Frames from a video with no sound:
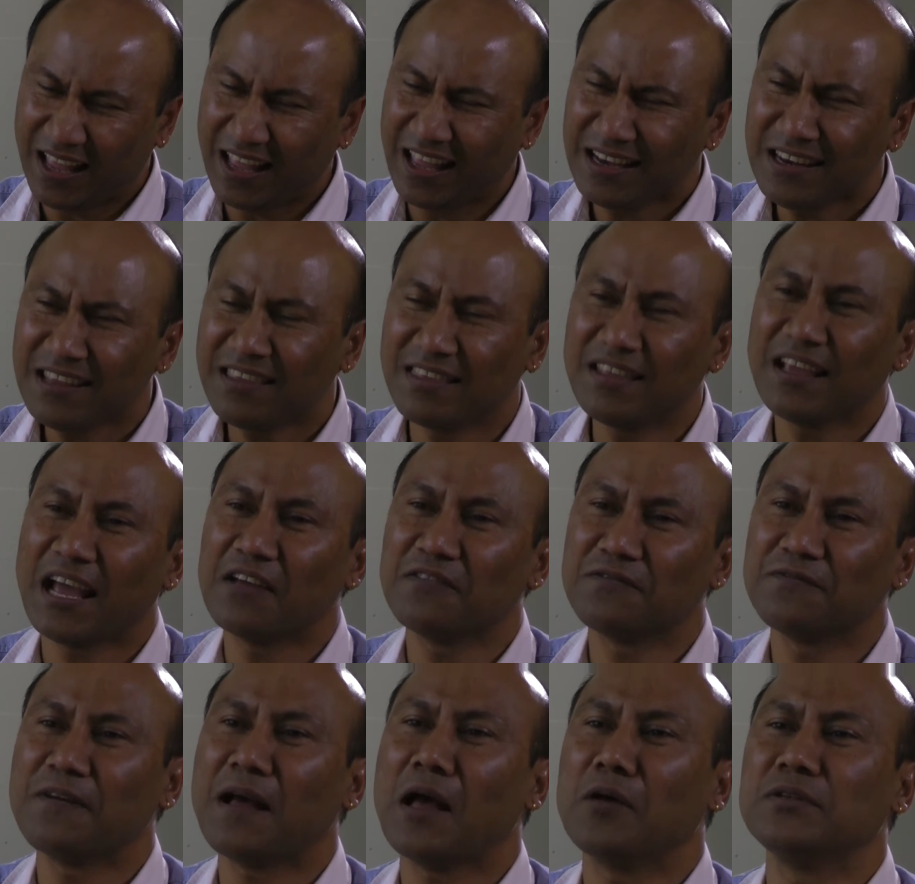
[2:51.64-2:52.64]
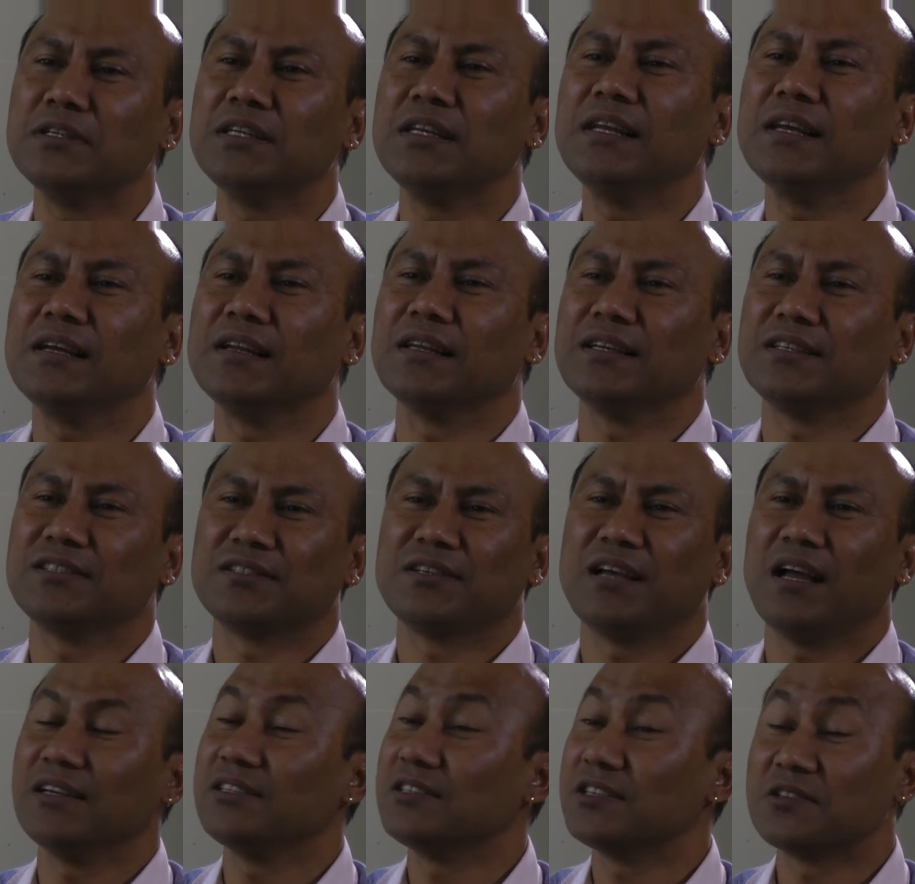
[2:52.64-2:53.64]
anything I found in English,
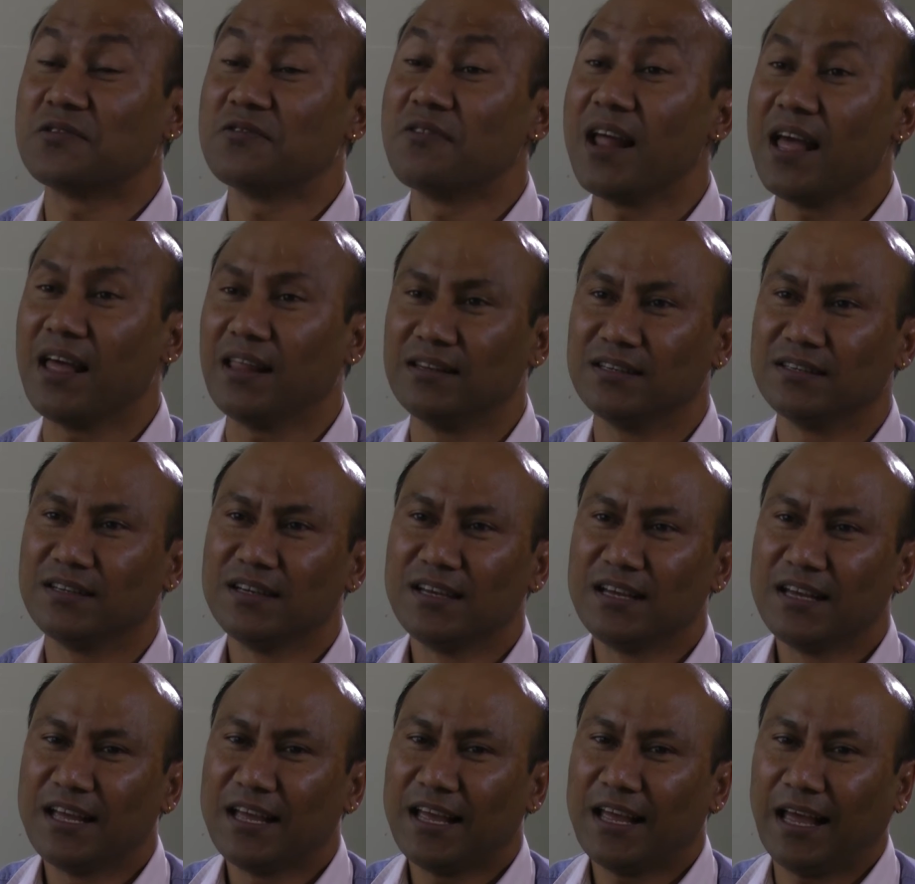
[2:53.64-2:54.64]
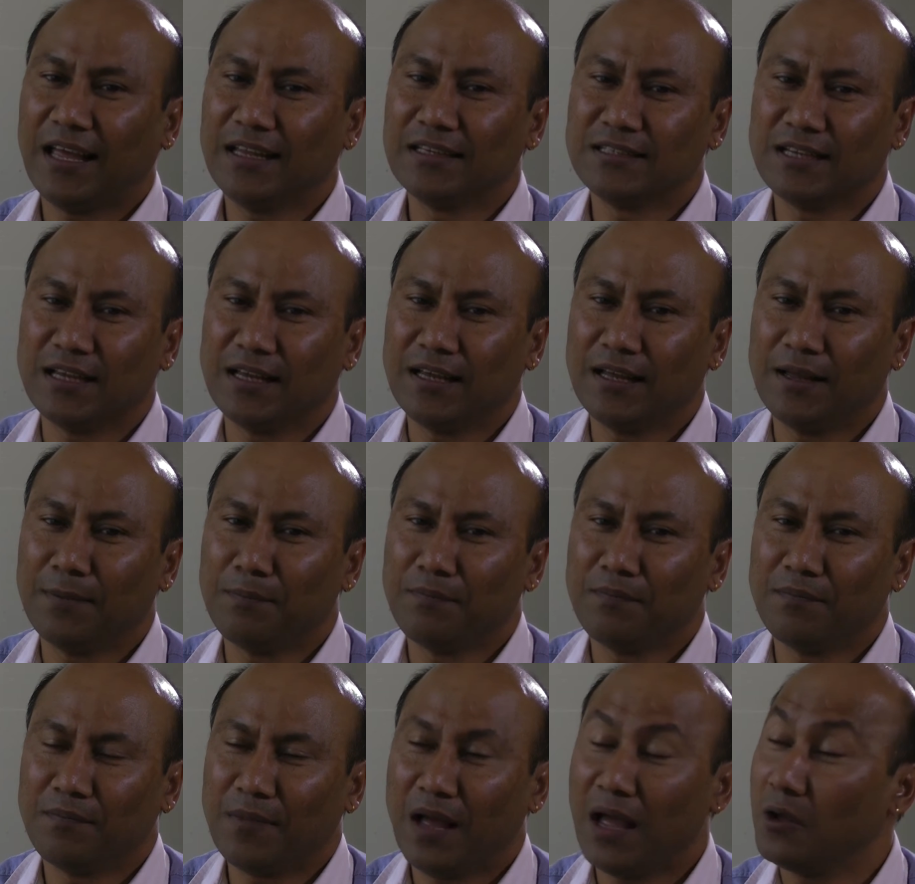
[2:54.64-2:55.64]
I just read. And
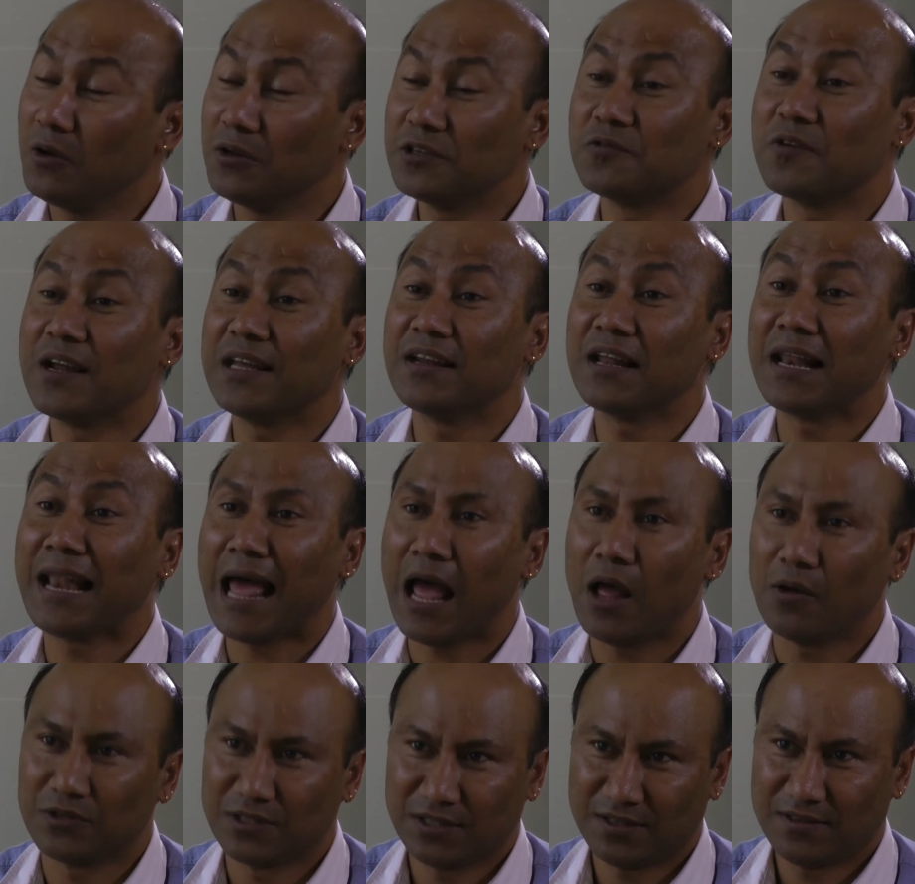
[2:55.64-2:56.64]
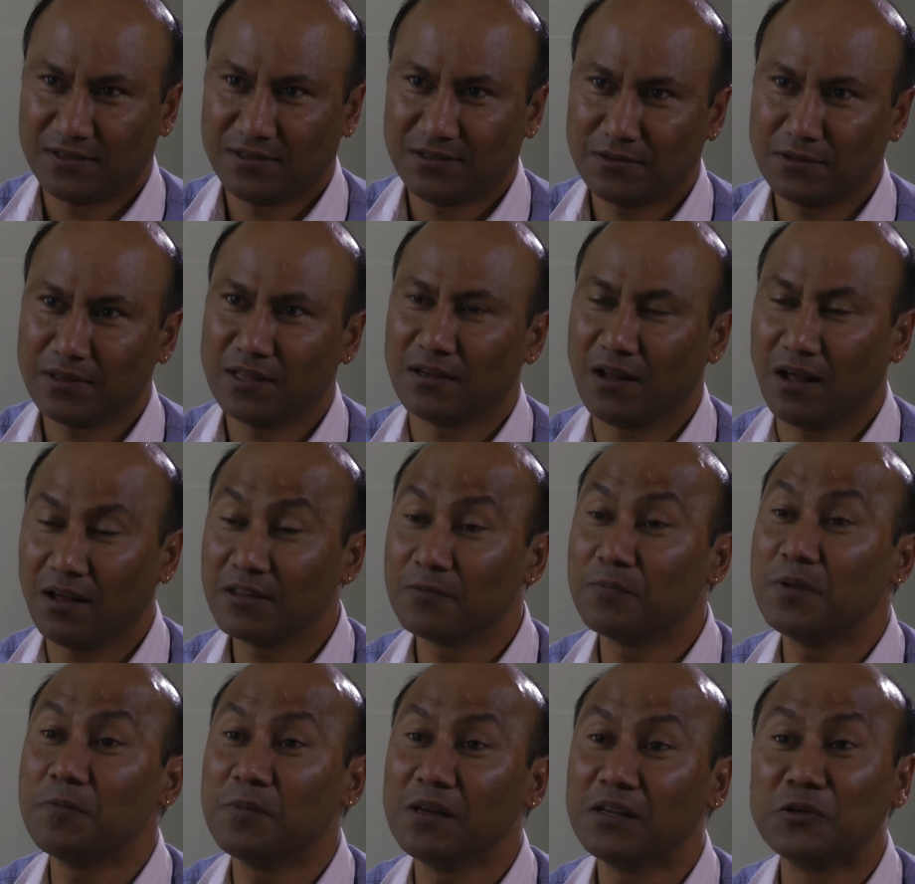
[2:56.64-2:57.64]
I always read aloud so that other
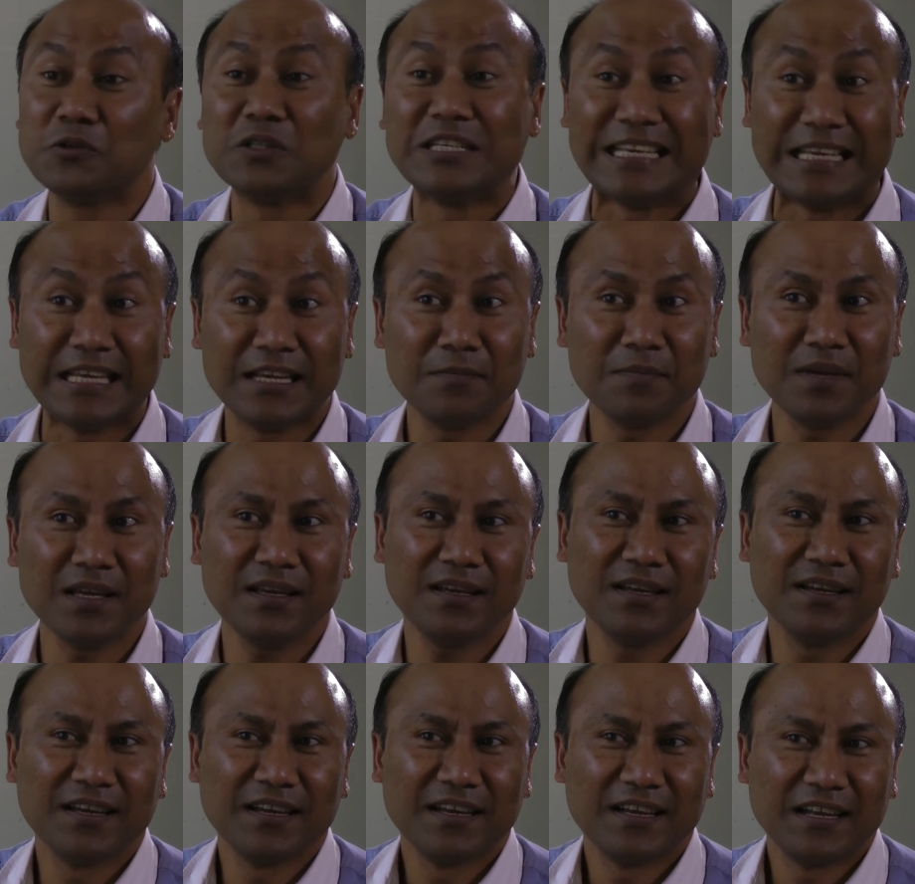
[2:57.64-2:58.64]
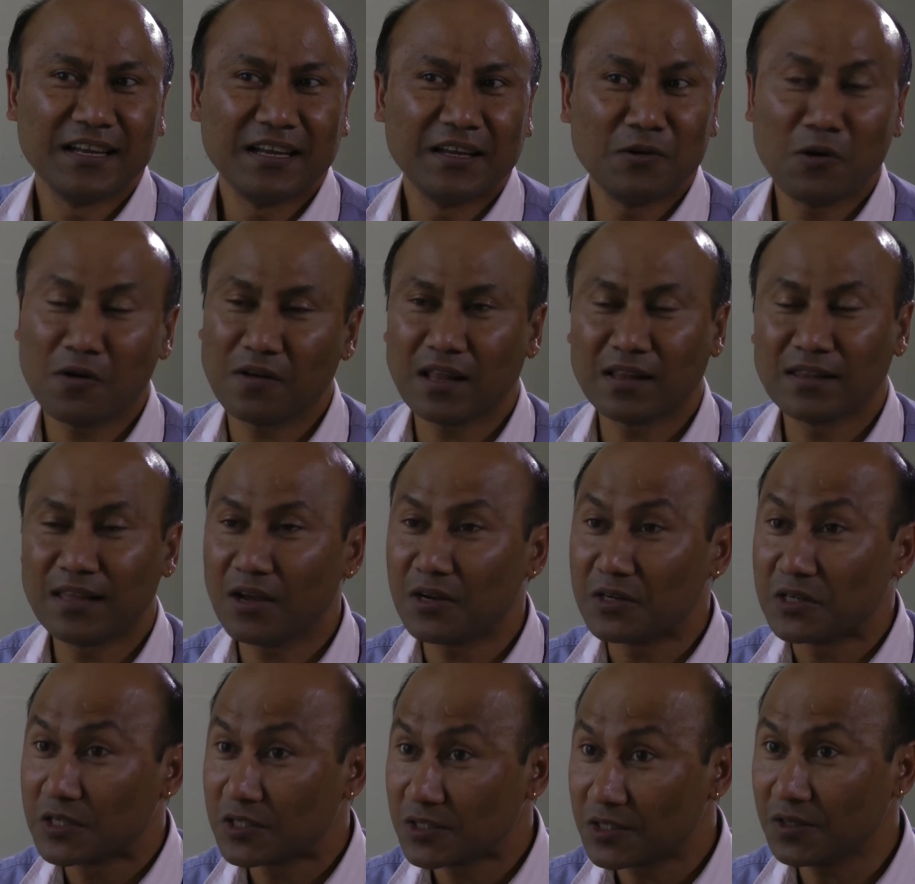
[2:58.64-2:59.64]
people could hear me. Not that they
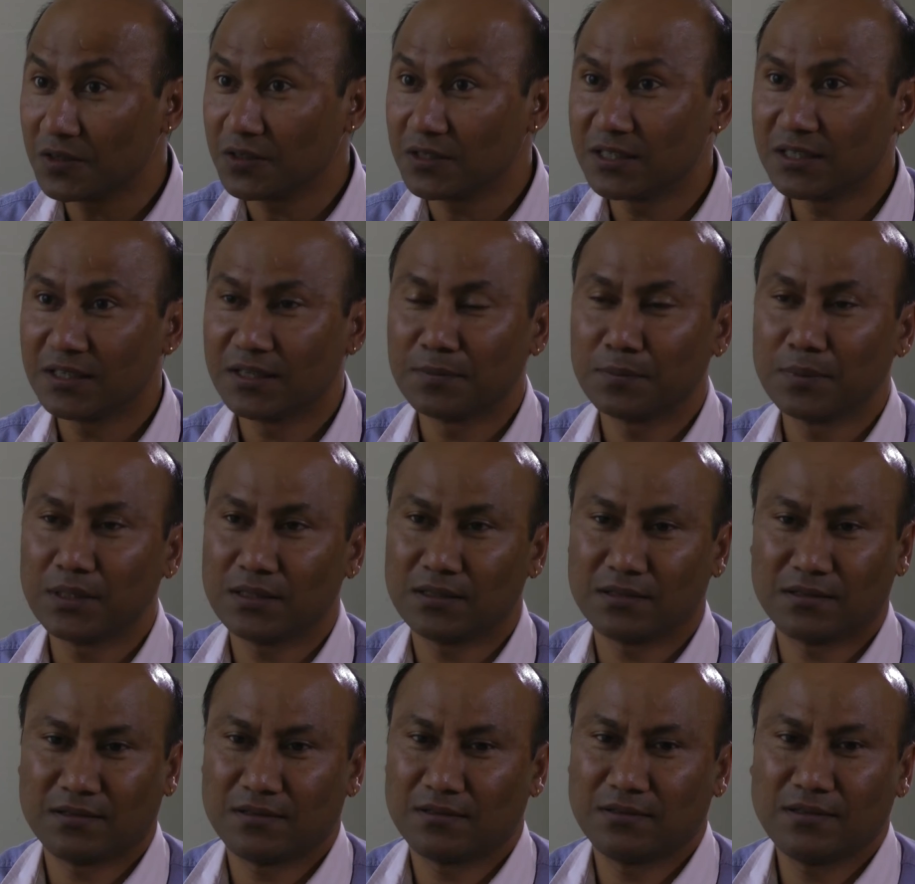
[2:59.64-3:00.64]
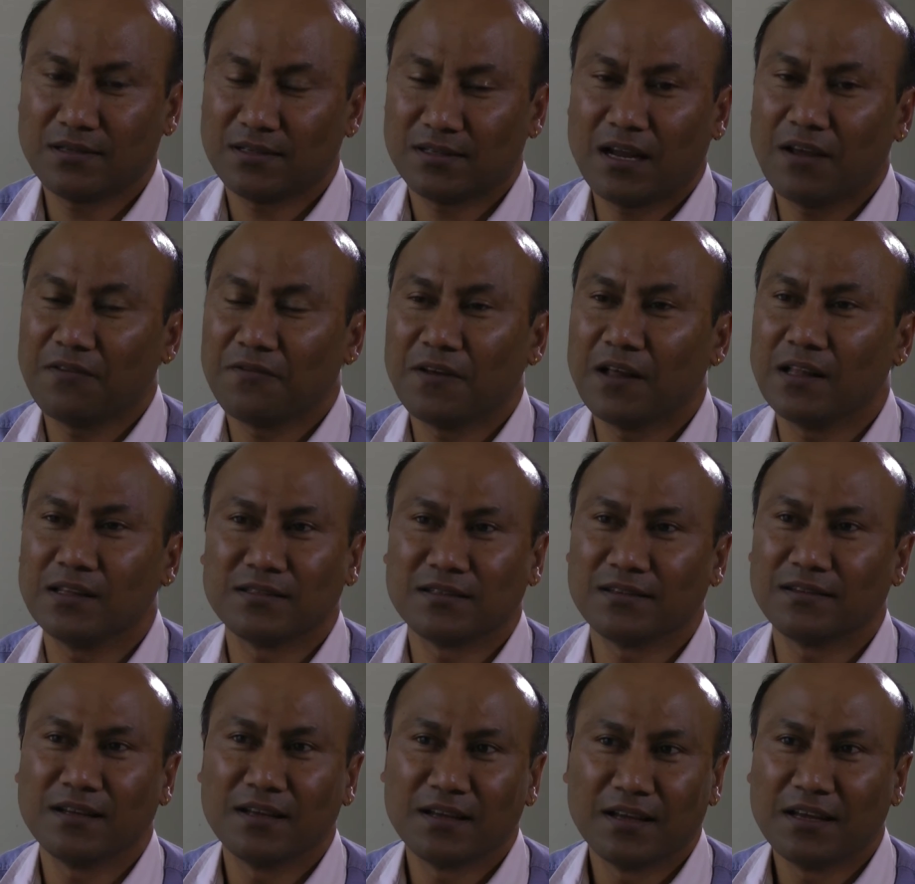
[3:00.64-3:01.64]
understood, but just I
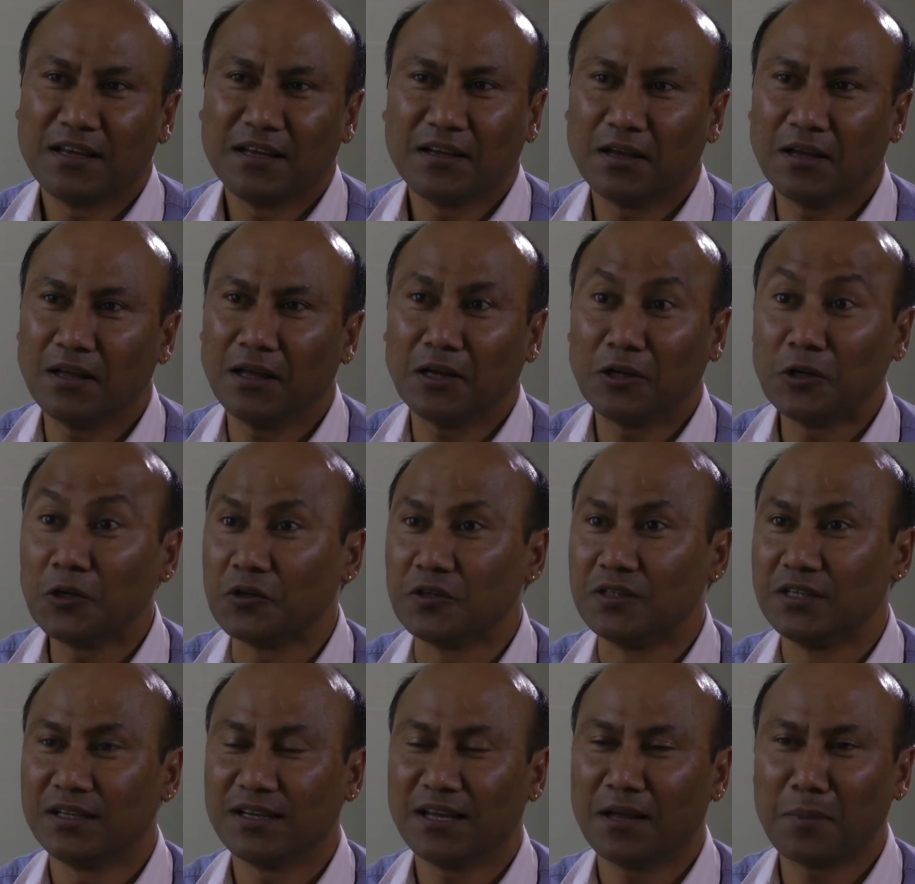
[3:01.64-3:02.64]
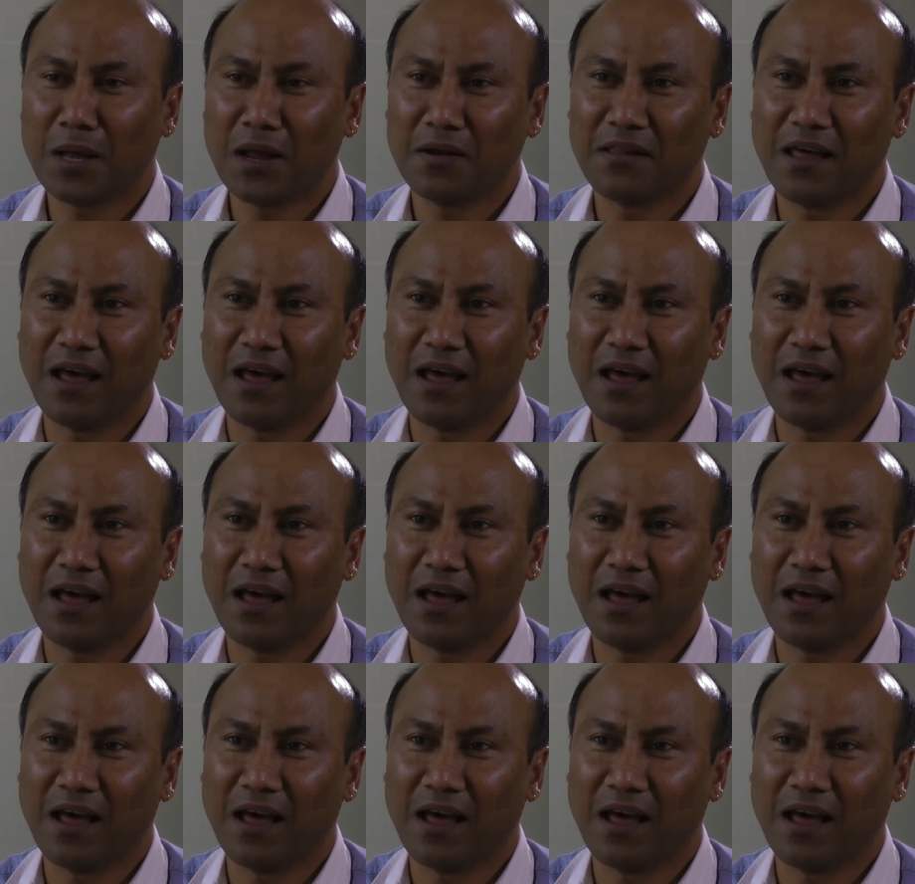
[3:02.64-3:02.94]
felt good about